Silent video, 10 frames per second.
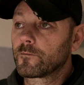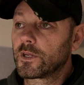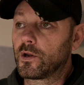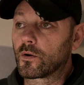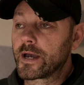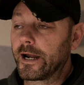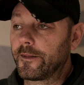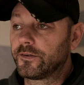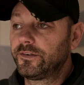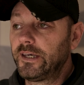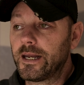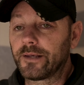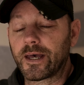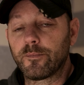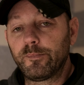kind of the scene
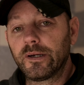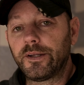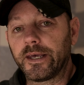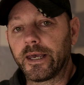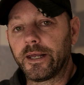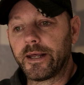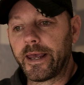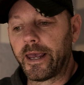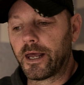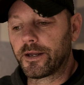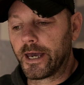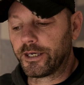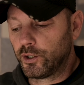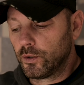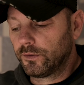as I'm building it. And I
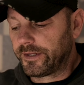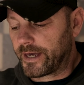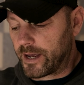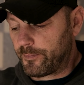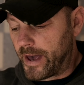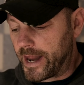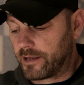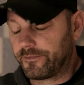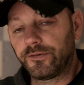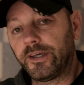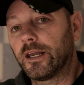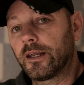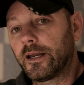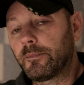use the iPad. If you've seen any